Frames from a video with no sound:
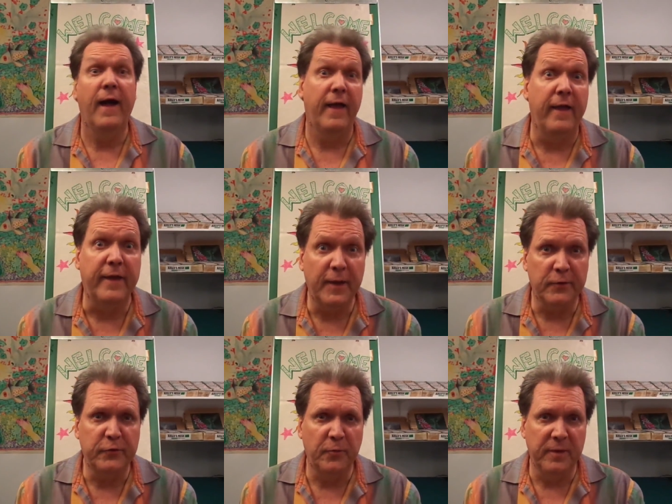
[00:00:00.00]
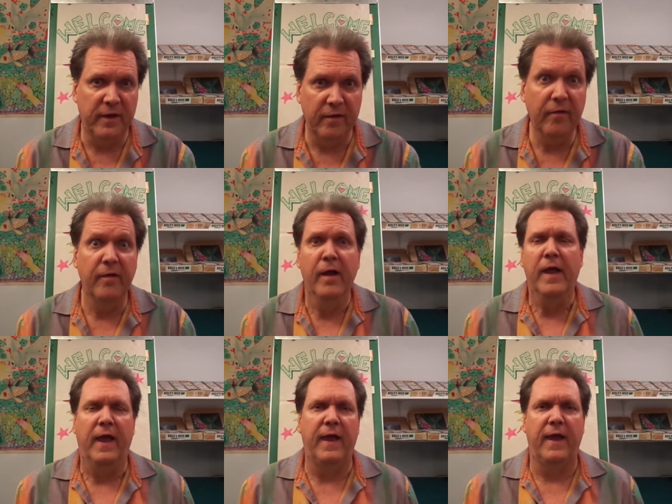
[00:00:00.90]
Hi, Kelly Tobey here,
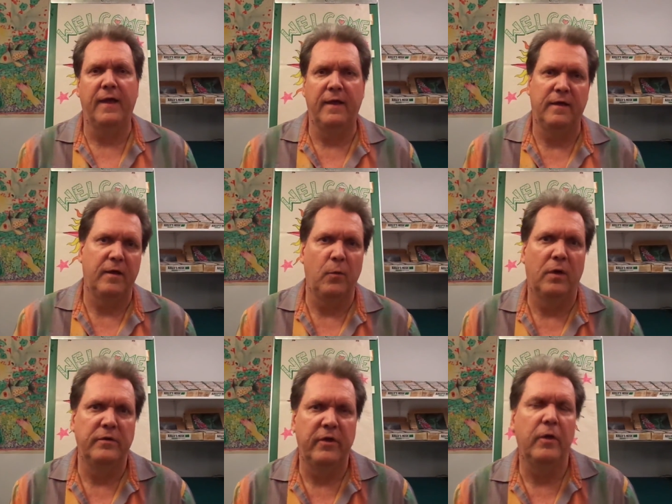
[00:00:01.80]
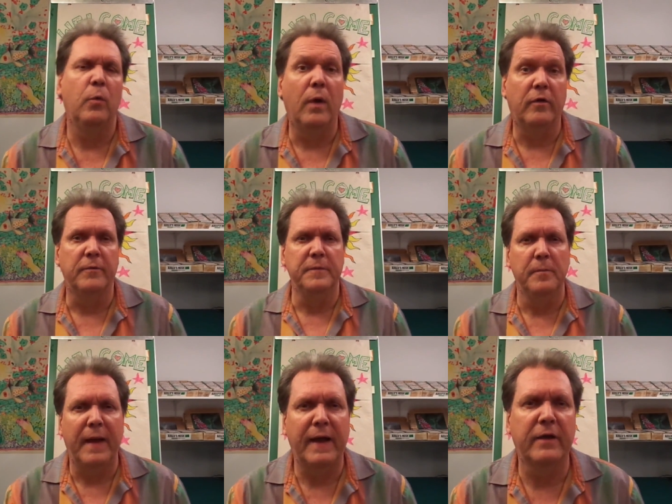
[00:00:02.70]
and I want to welcome you
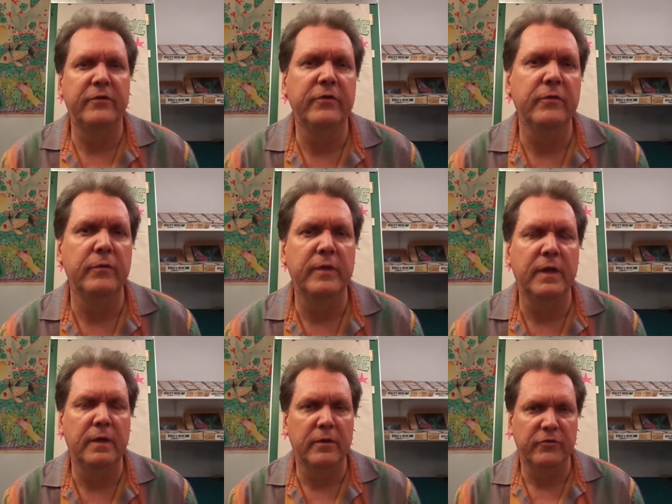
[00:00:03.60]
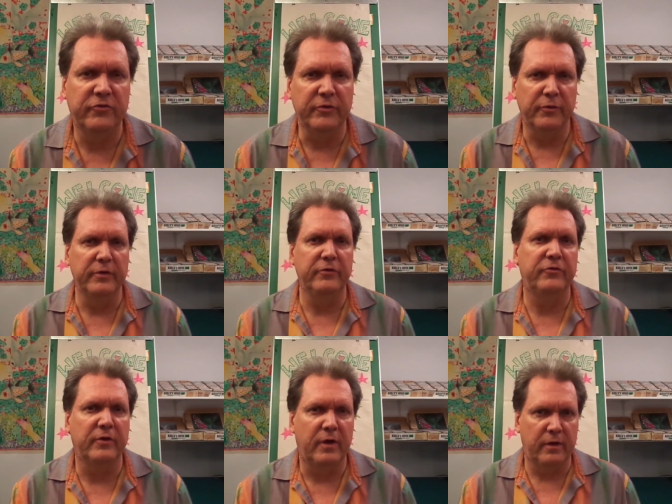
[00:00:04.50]
back to the
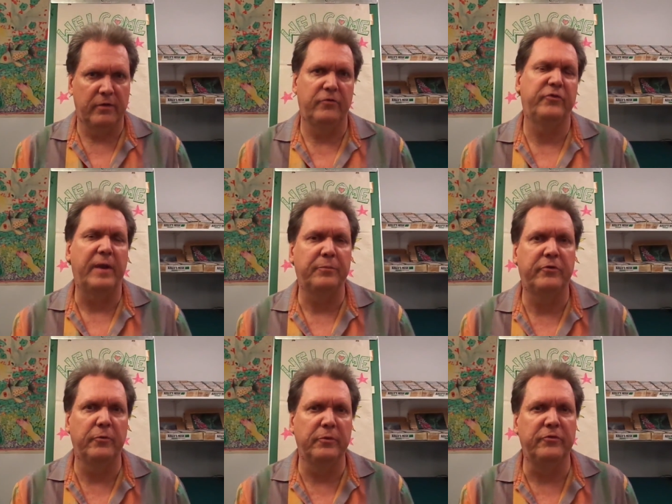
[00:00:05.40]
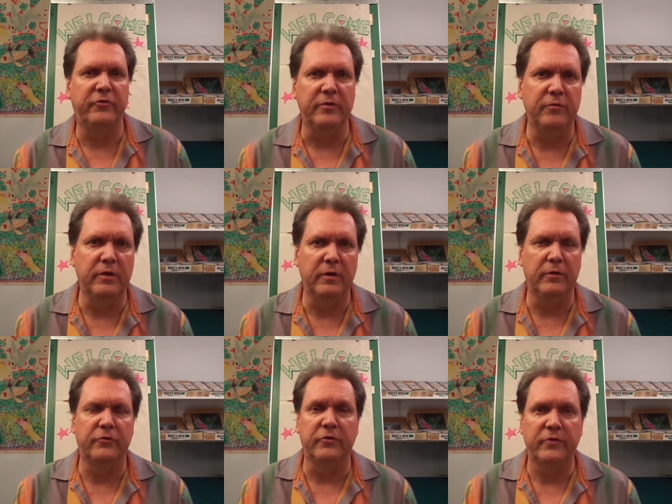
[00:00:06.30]
series on steps to receiving
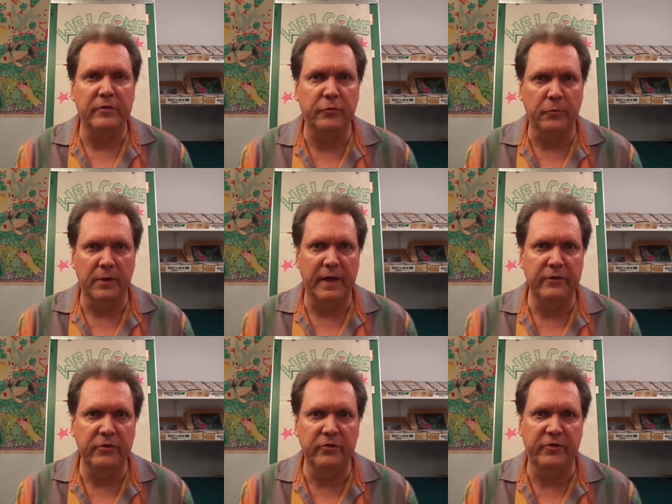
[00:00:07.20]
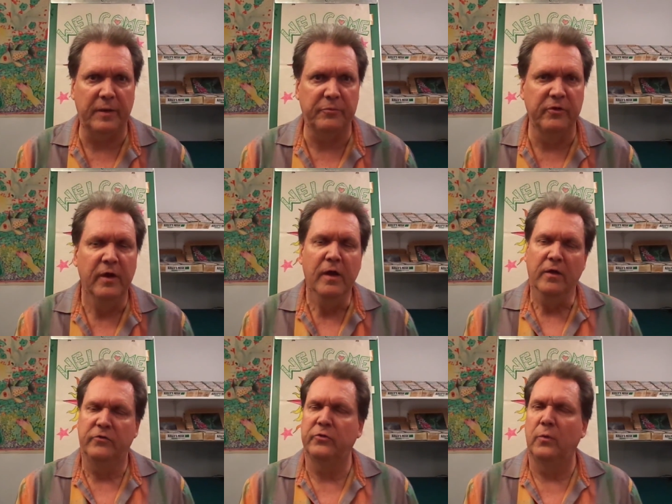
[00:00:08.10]
successful relationships.
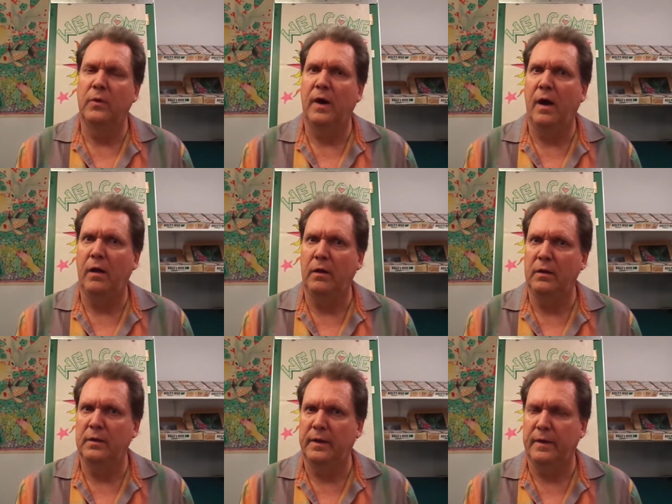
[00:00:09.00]
So I'll